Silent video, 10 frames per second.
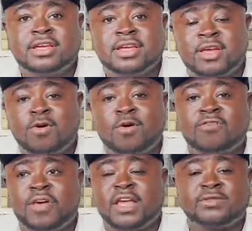They go on
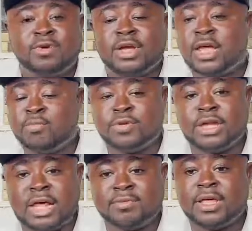Facebook and put
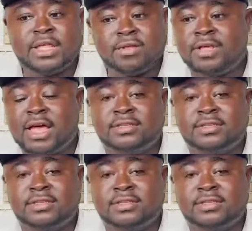it out there that they are